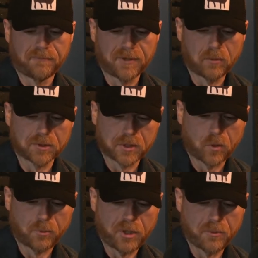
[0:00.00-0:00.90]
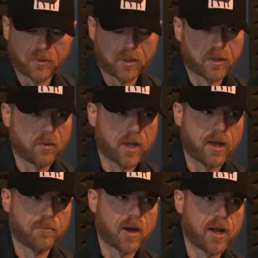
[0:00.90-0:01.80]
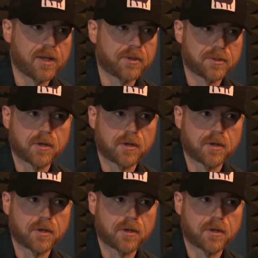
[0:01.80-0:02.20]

focused toward people that go to have bariatric